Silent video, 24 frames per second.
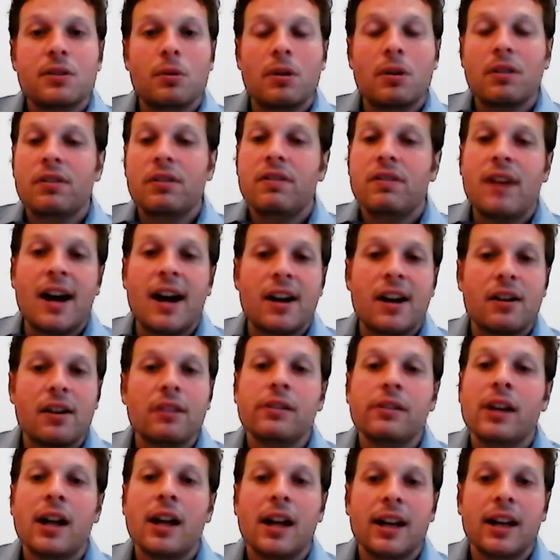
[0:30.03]
or a fire
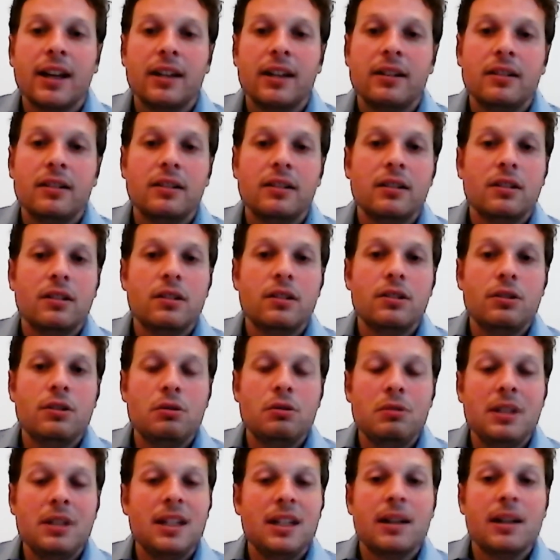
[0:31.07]
line, you
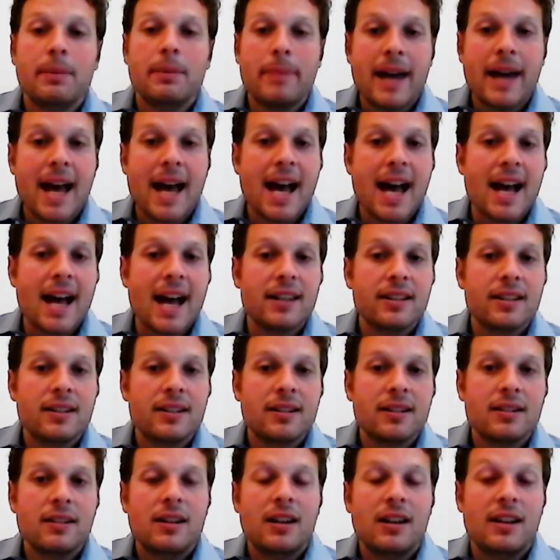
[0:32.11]
needed a
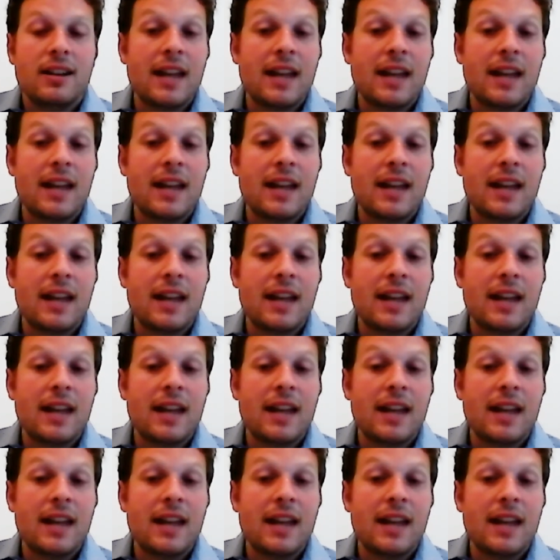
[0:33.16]
pass.